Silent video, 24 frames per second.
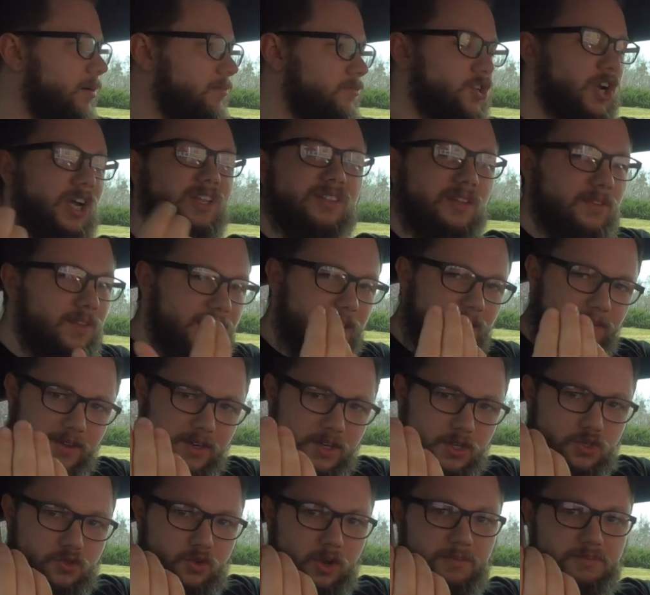Check the link in the
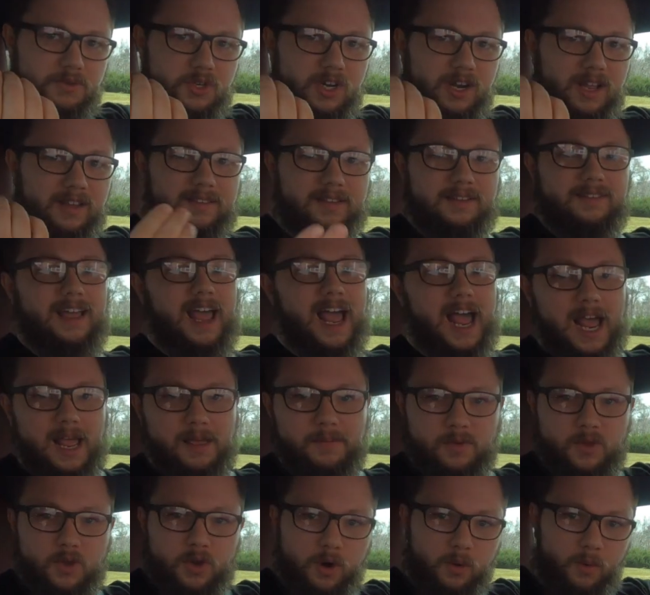description. At the
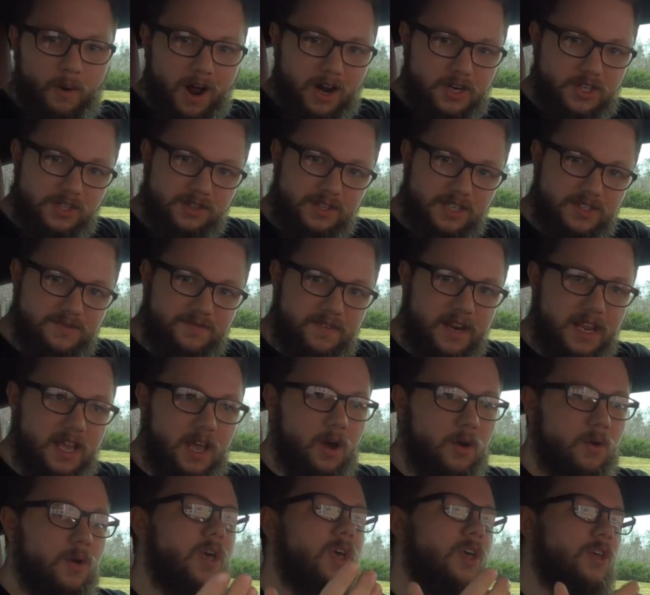time you're watching this
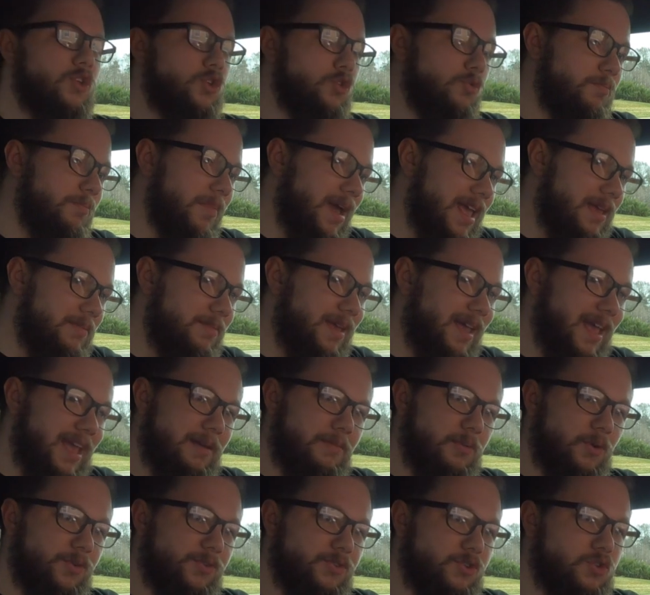video, you may be
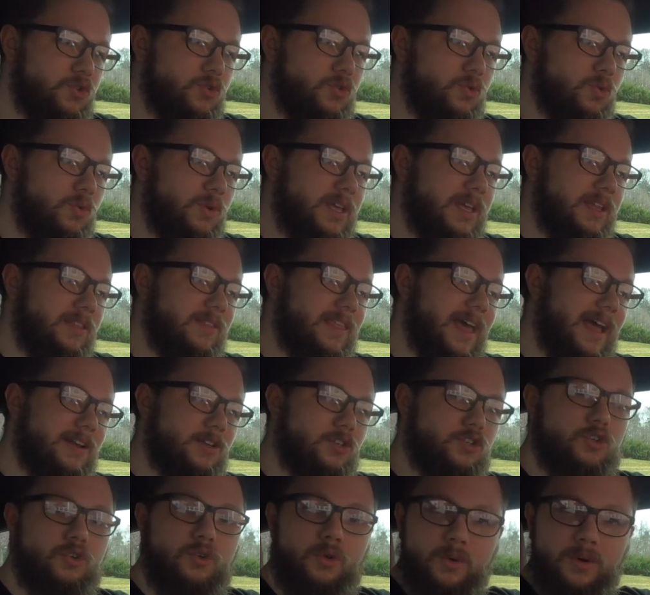able to get that
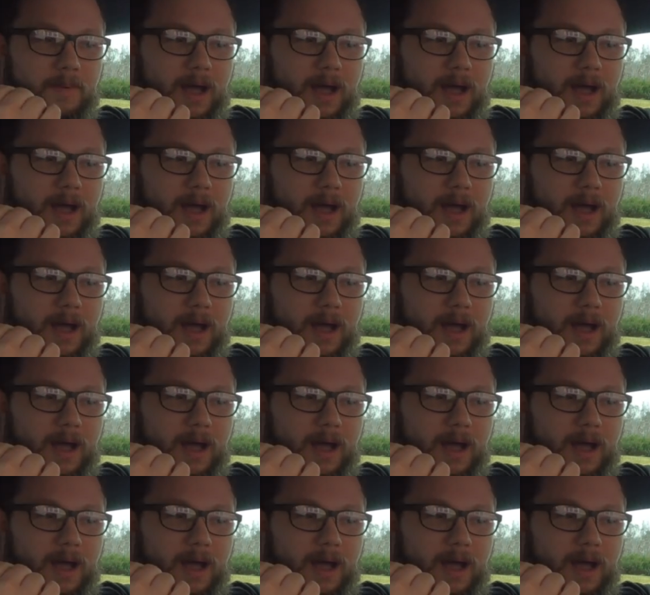tune.